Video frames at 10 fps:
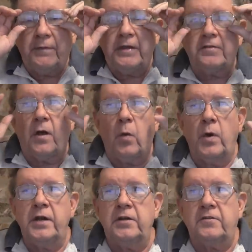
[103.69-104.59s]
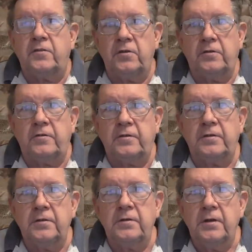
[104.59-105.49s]
is that when it
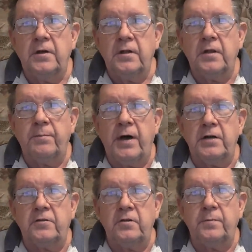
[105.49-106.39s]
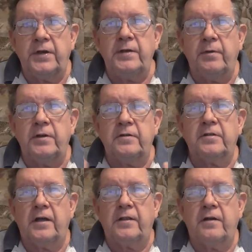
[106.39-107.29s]
suits the Bantu people in
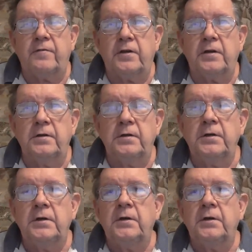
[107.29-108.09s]
South Africa,